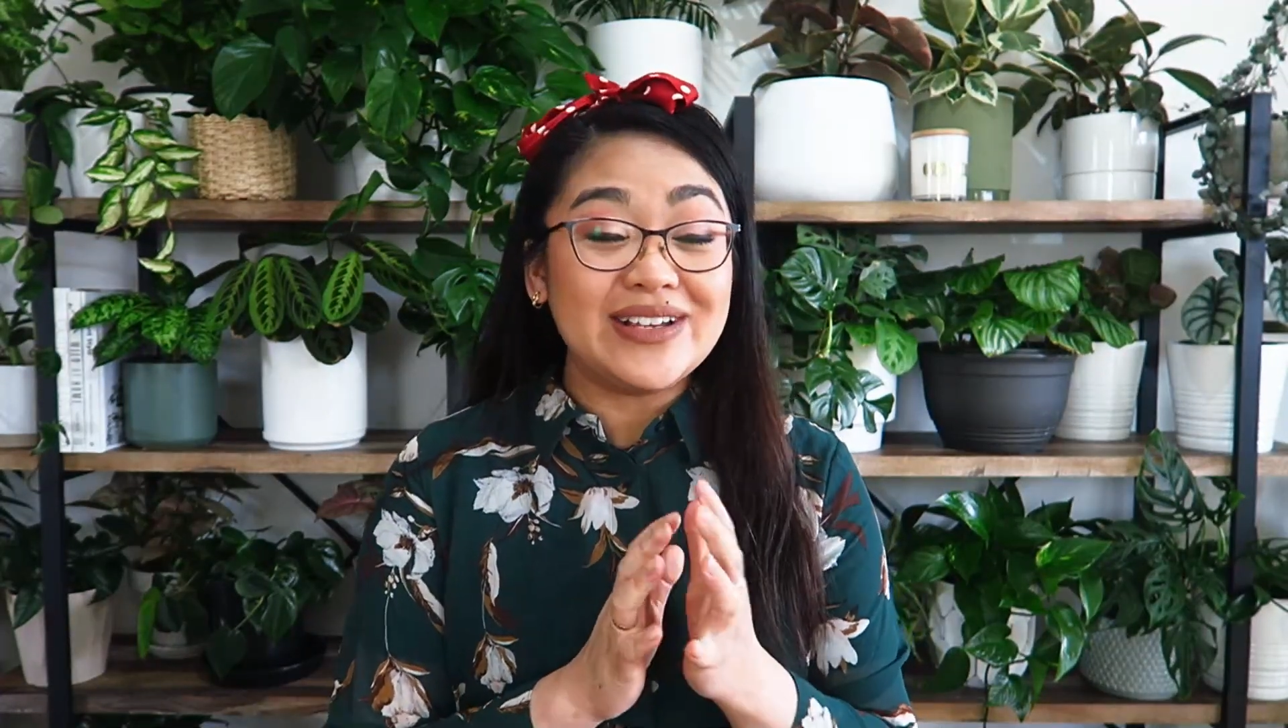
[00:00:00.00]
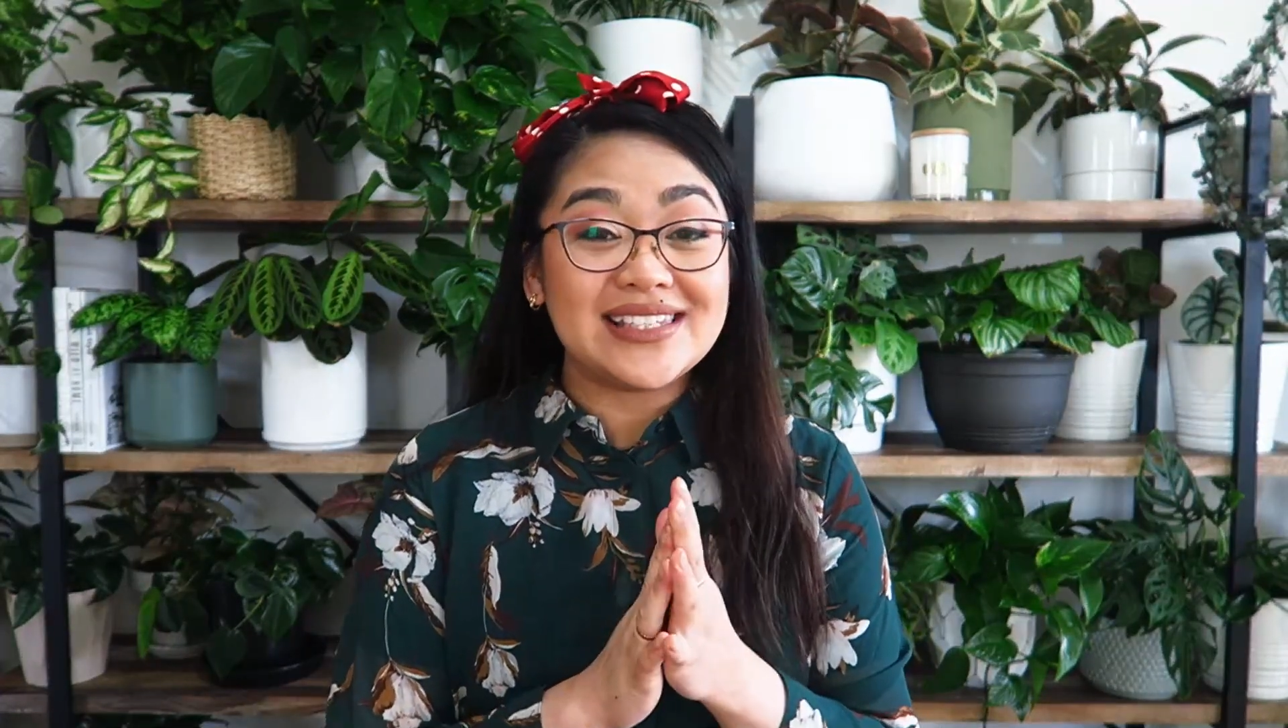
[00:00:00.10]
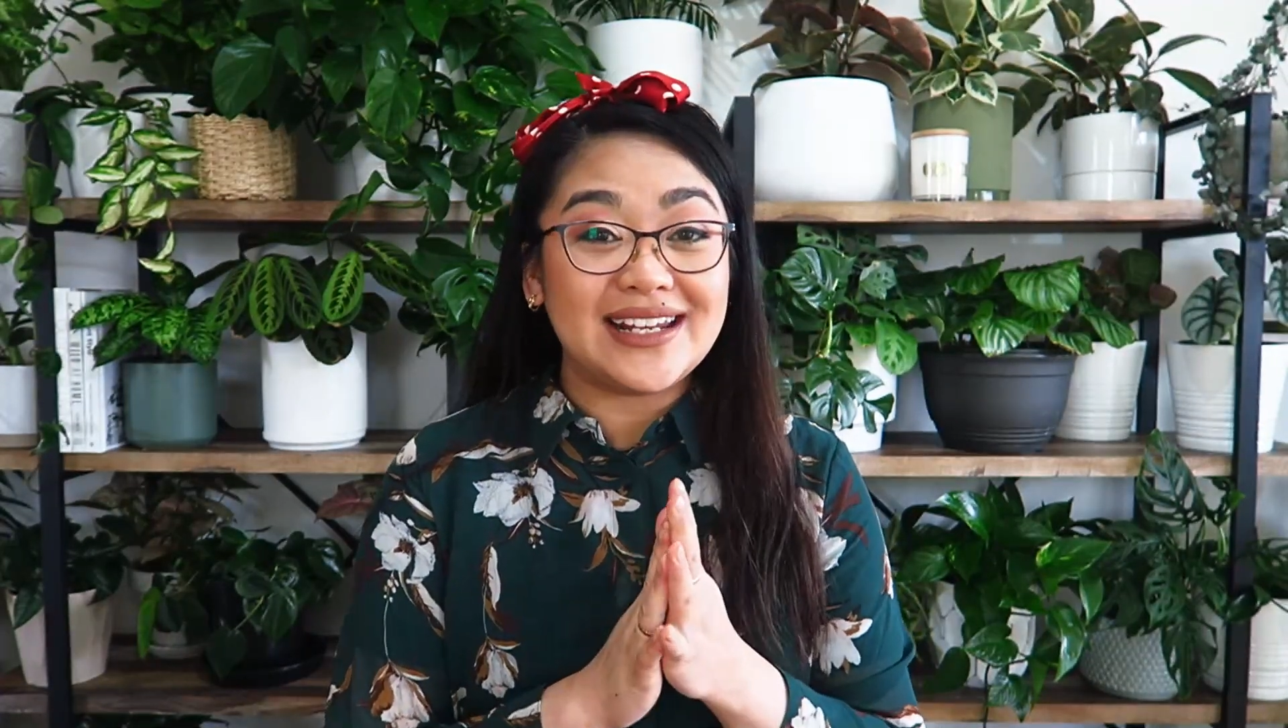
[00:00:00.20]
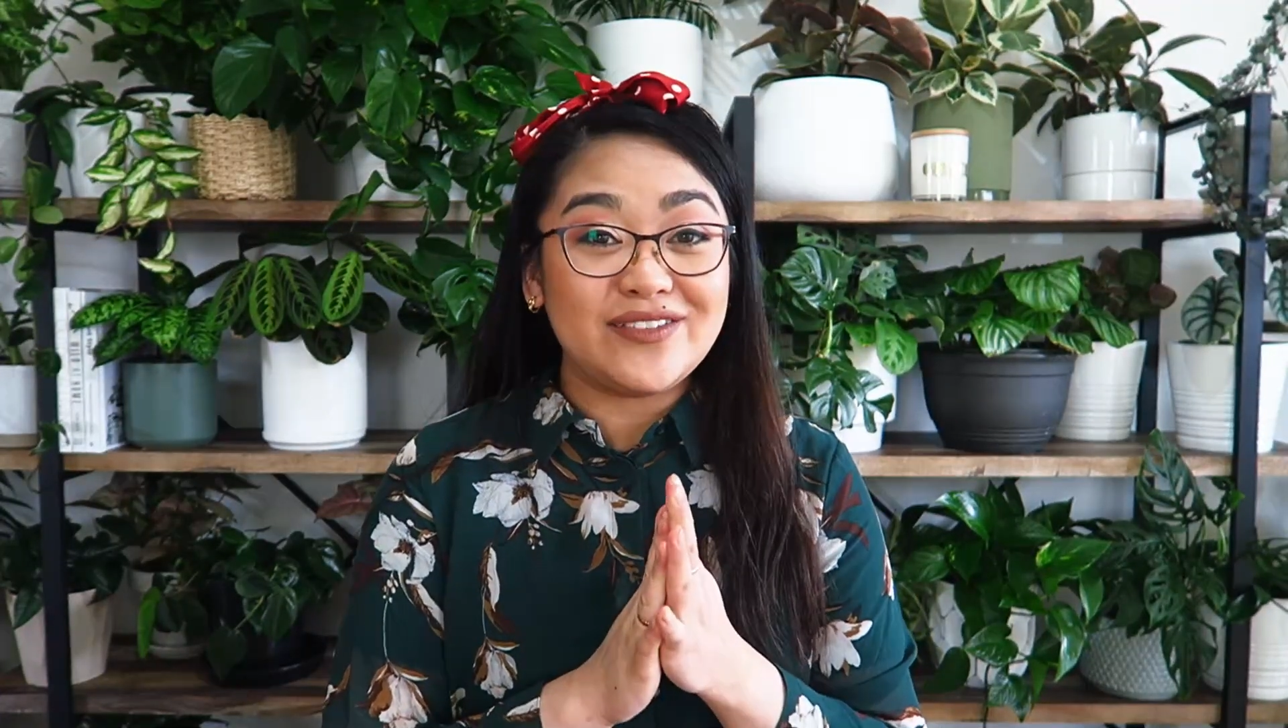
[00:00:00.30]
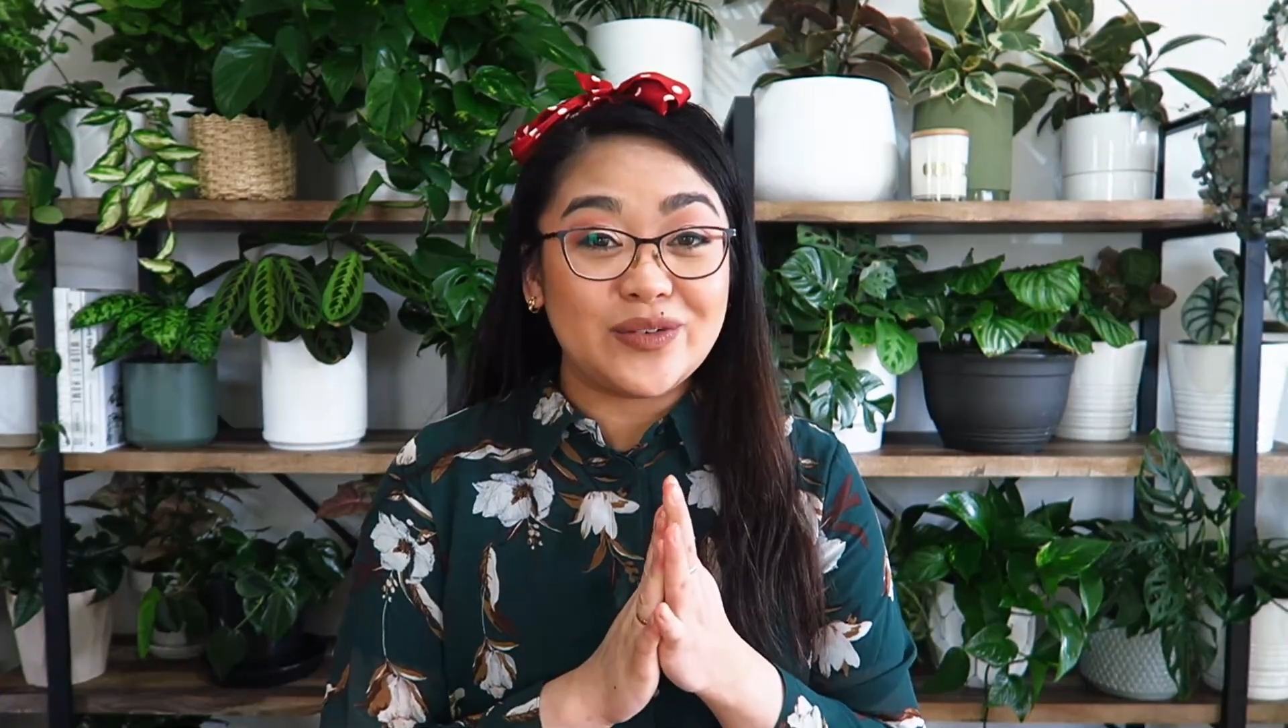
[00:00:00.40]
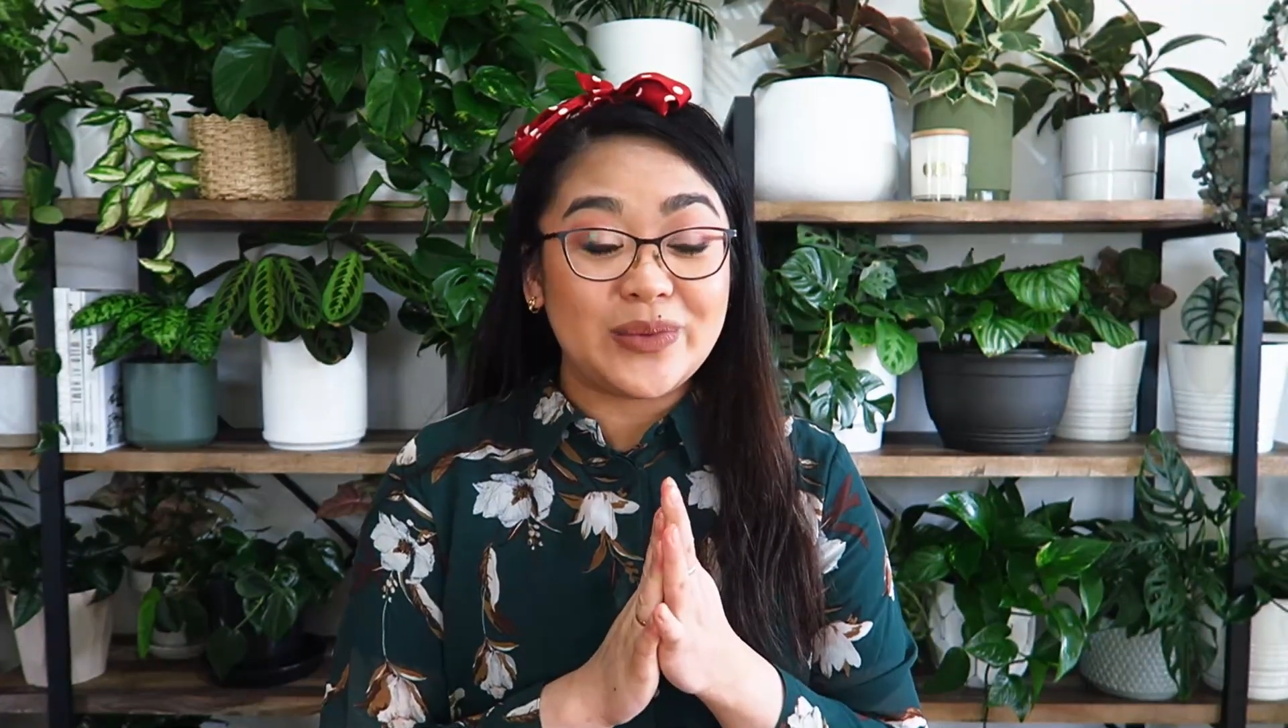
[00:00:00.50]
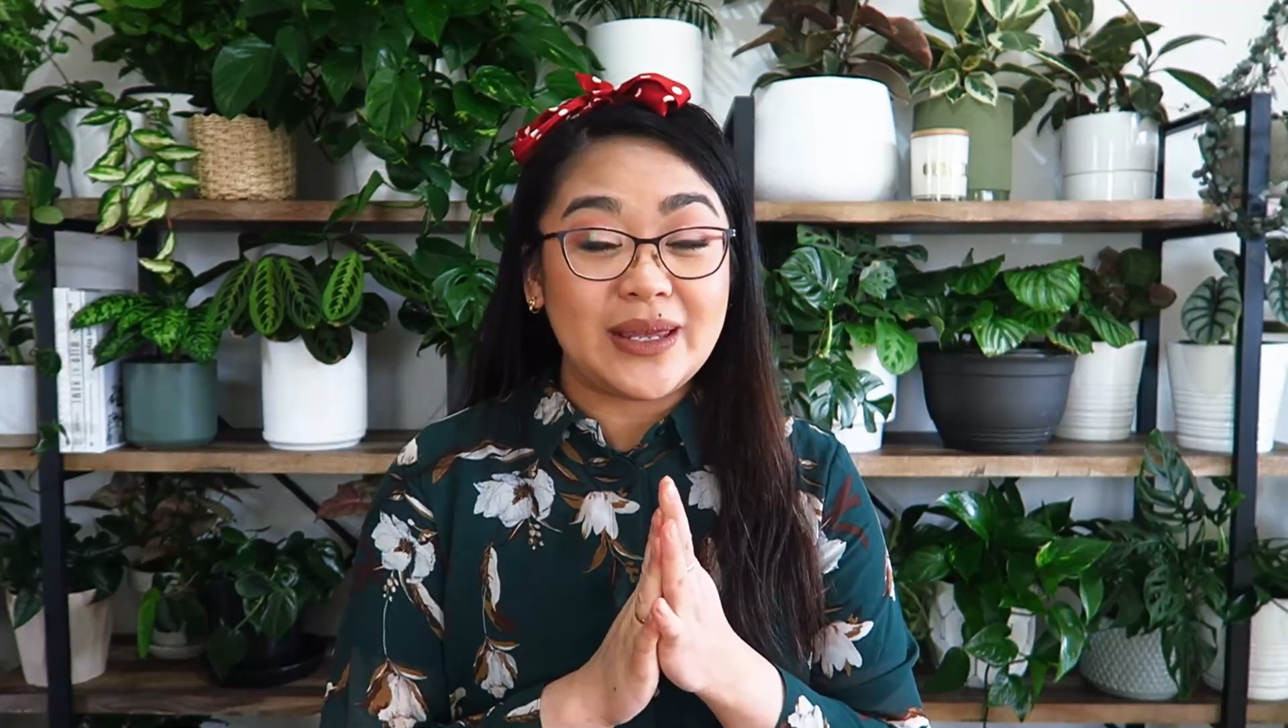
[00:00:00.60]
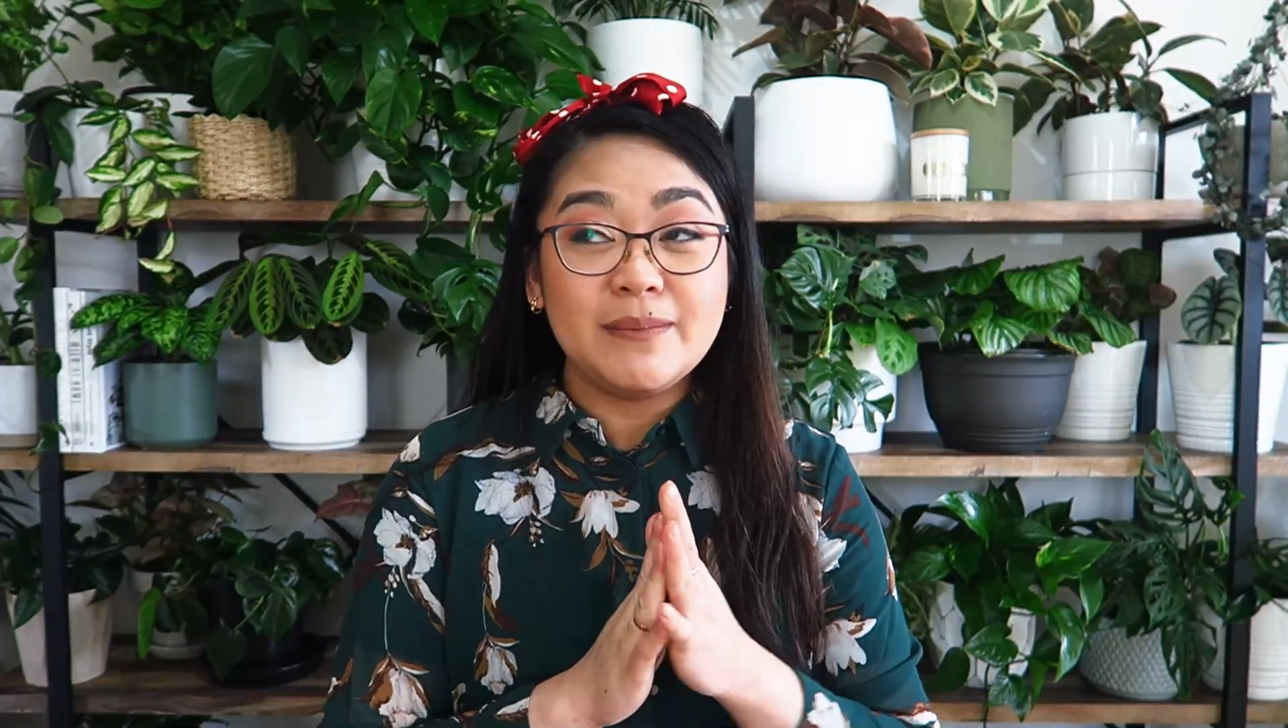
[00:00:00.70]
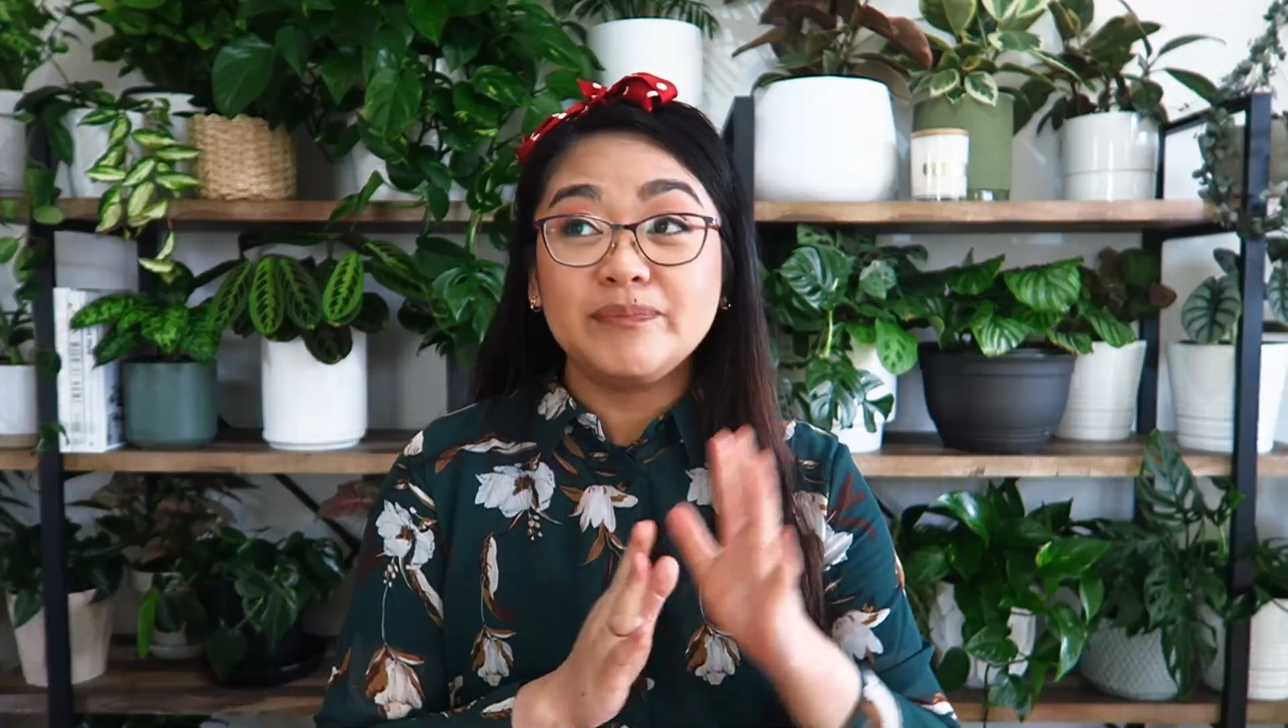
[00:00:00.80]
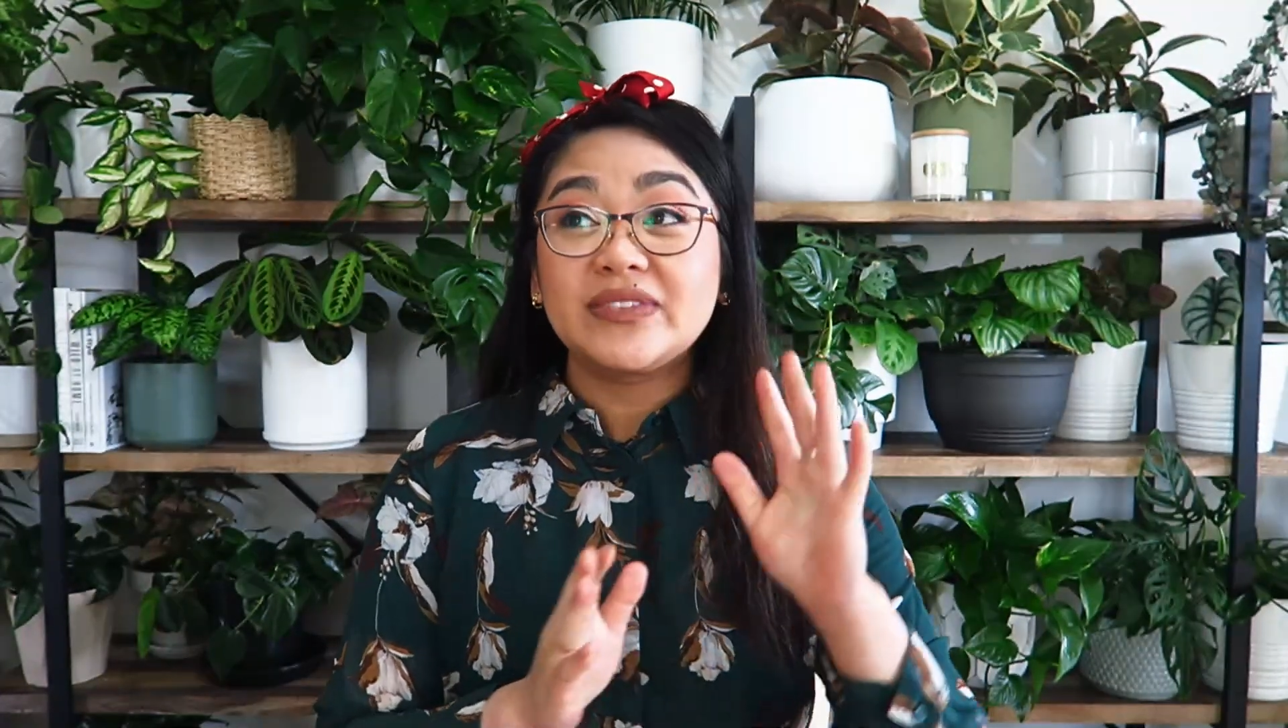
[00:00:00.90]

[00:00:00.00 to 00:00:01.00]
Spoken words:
exciting for me.